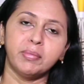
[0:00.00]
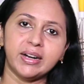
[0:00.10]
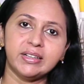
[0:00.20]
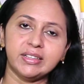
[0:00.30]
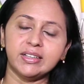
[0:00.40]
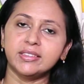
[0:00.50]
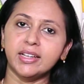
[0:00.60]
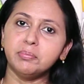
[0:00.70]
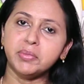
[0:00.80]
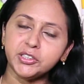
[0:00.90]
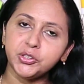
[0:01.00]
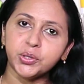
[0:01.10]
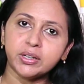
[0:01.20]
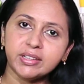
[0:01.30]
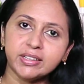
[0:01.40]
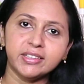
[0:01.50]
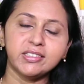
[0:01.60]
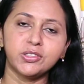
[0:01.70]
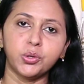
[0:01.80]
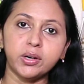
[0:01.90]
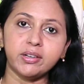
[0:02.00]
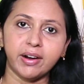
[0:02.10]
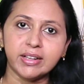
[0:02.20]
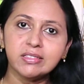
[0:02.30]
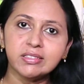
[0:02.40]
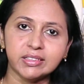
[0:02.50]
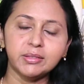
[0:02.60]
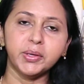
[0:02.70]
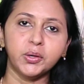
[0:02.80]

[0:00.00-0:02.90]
but then be sure that it's not rancid,